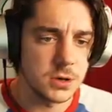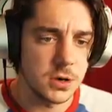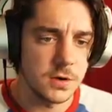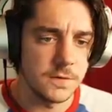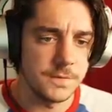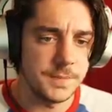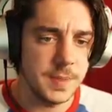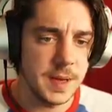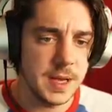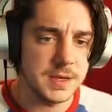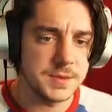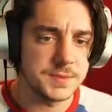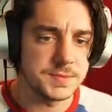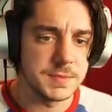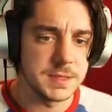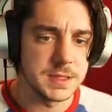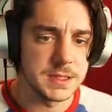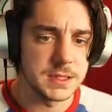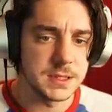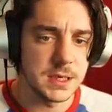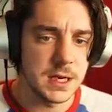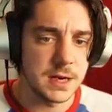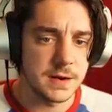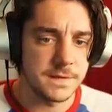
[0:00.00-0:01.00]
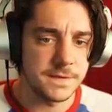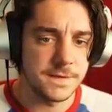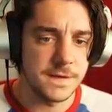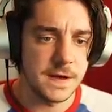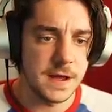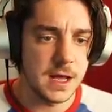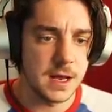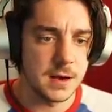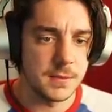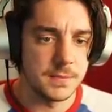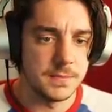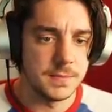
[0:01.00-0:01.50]
Grove basement's not a
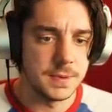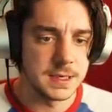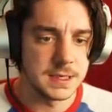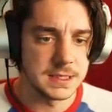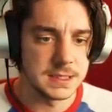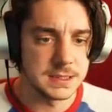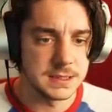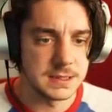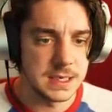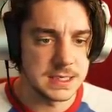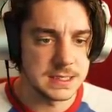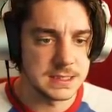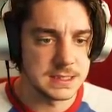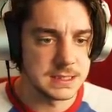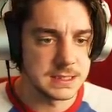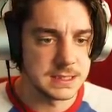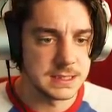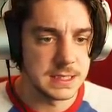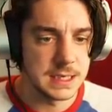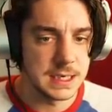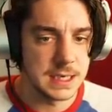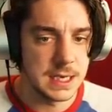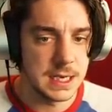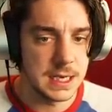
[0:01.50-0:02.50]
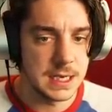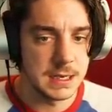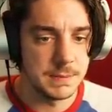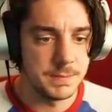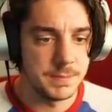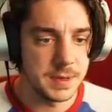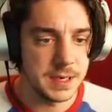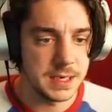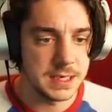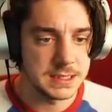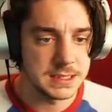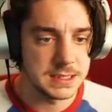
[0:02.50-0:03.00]
fan, but it's necessary. Uh,
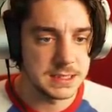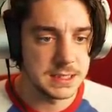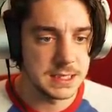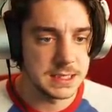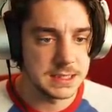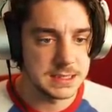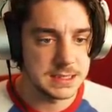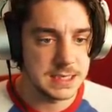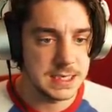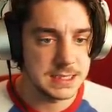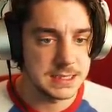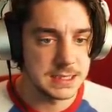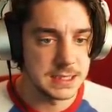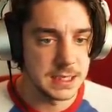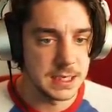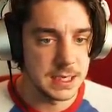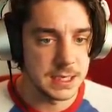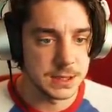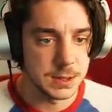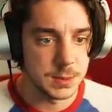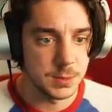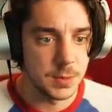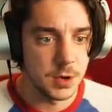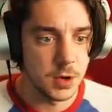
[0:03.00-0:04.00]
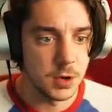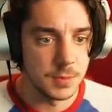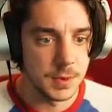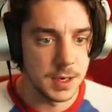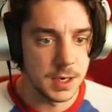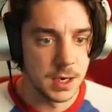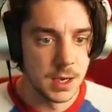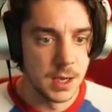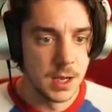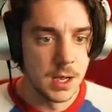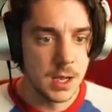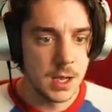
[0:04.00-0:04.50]
but it's a necessity at the
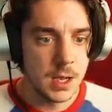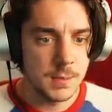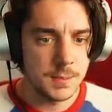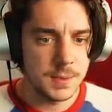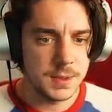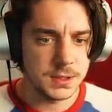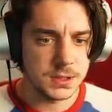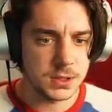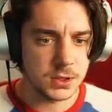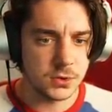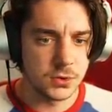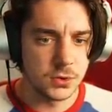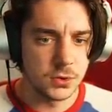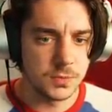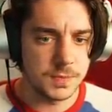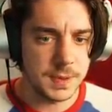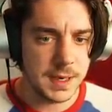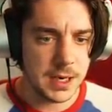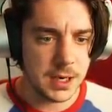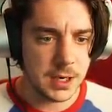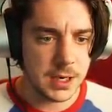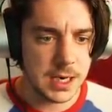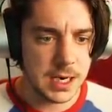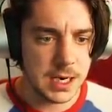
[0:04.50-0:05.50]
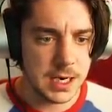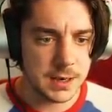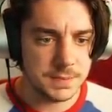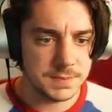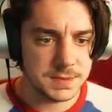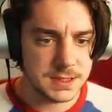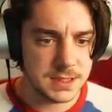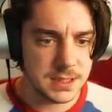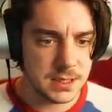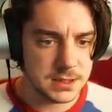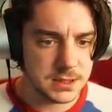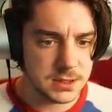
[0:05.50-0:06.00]
moment. Built a crude barricade
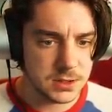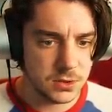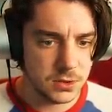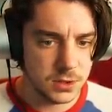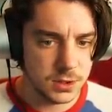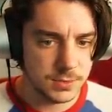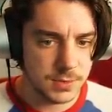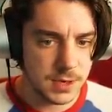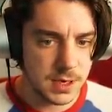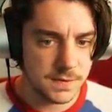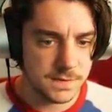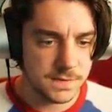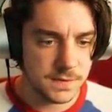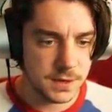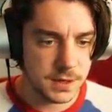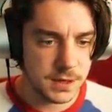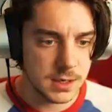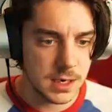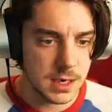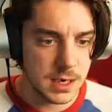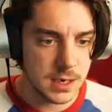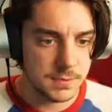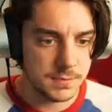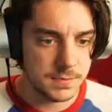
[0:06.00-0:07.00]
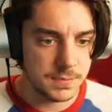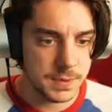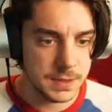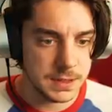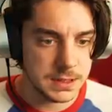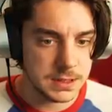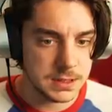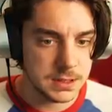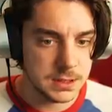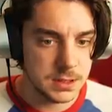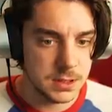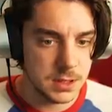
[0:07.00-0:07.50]
upstairs to hold them off for the night, but
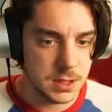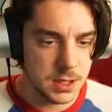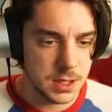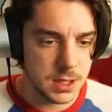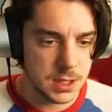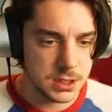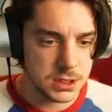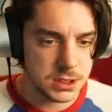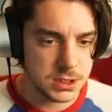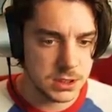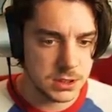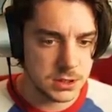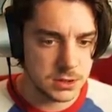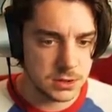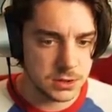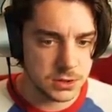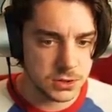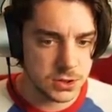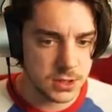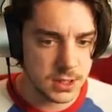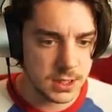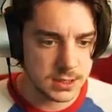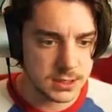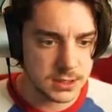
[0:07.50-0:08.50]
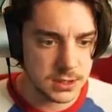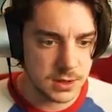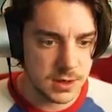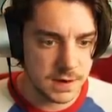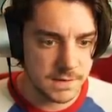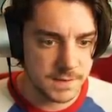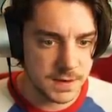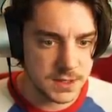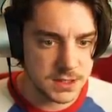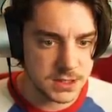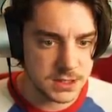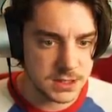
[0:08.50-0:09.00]
uh, should do the trick. Don't
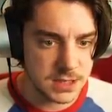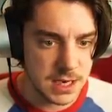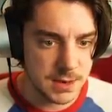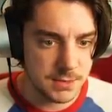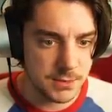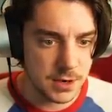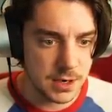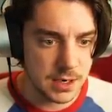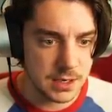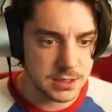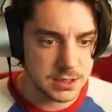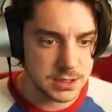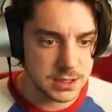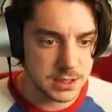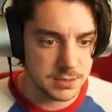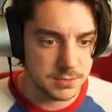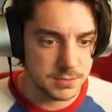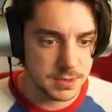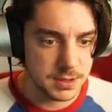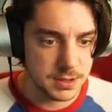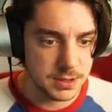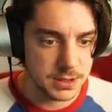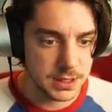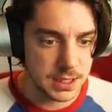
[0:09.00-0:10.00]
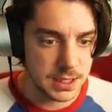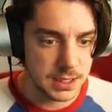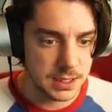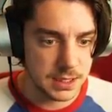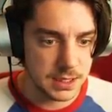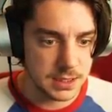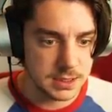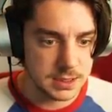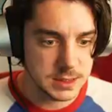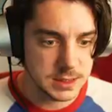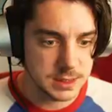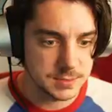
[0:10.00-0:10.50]
have much time or energy to build
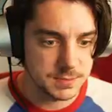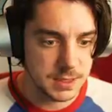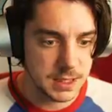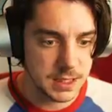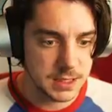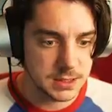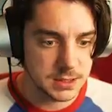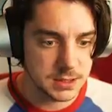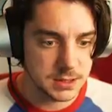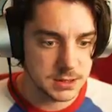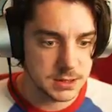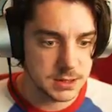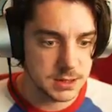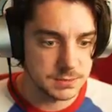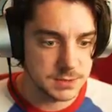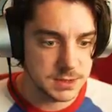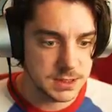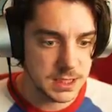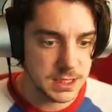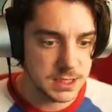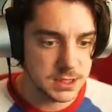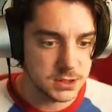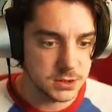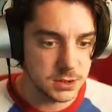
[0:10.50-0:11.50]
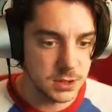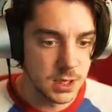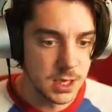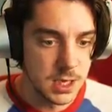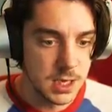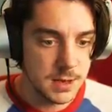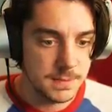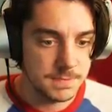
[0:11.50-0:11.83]
anything substantial.